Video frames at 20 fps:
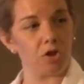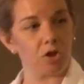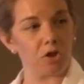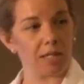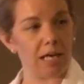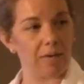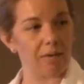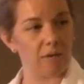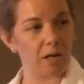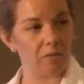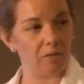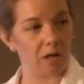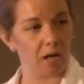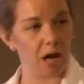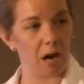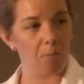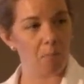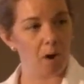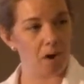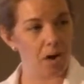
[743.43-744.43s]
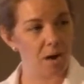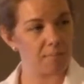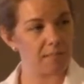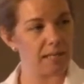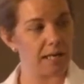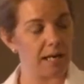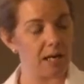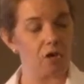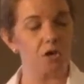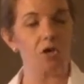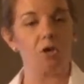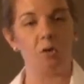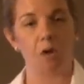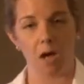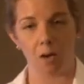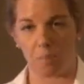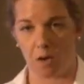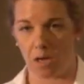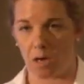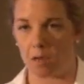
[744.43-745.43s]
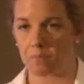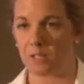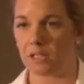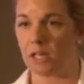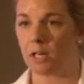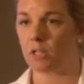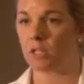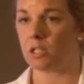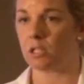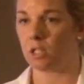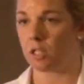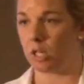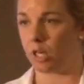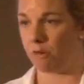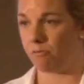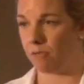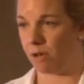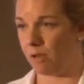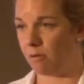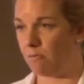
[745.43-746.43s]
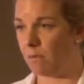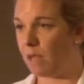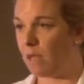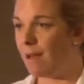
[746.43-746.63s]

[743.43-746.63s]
you're safe enough to come on upstairs, you'll come on upstairs into your room.